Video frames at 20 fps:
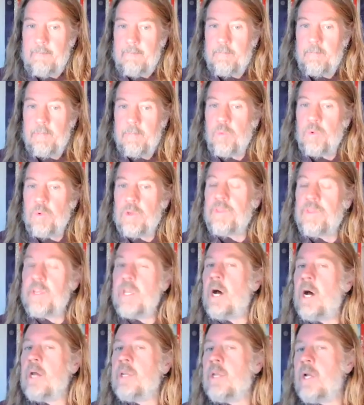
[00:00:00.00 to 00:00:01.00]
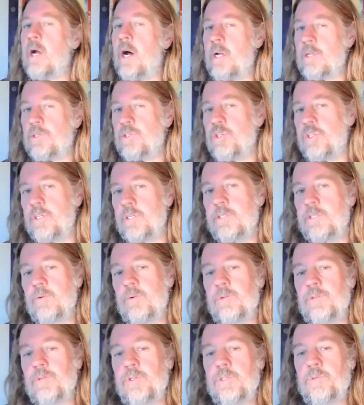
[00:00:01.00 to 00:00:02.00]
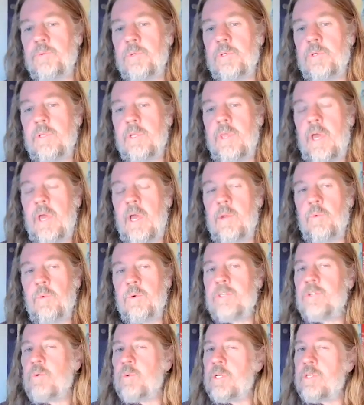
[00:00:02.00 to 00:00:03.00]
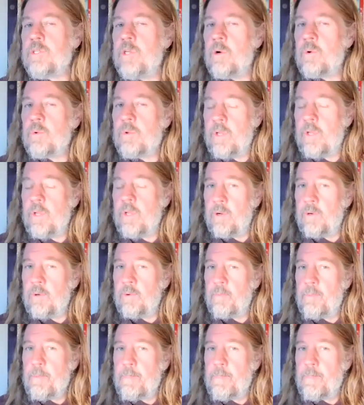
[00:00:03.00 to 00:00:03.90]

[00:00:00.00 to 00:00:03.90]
but with the unconscious, which is really that which we don't know.